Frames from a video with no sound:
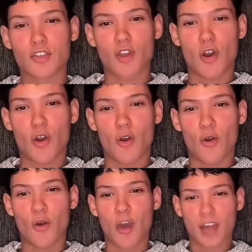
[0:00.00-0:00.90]

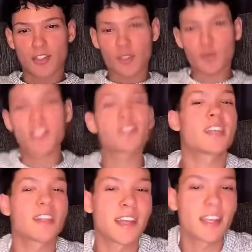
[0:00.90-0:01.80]
So I just
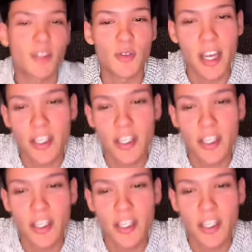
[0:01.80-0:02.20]
wanna say thank